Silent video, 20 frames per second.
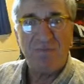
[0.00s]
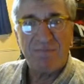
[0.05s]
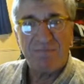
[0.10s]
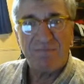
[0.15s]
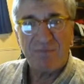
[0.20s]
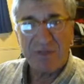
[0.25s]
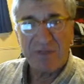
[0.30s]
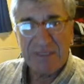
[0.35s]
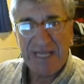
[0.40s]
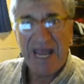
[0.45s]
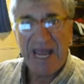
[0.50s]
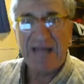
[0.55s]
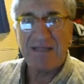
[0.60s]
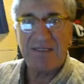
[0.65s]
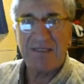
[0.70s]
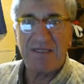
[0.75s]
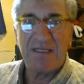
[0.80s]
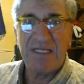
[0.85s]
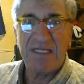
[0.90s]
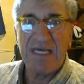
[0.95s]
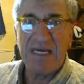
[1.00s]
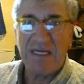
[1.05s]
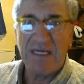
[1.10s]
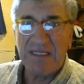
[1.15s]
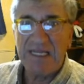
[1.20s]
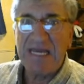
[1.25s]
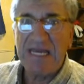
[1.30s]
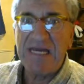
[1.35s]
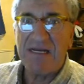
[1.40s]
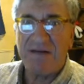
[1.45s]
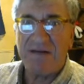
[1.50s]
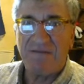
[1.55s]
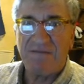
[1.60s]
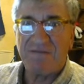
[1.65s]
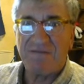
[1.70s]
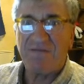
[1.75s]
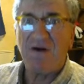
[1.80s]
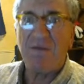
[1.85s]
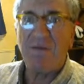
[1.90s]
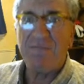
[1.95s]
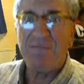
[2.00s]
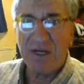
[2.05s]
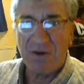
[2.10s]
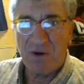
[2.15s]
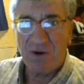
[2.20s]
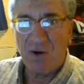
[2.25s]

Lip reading: protect the elite from their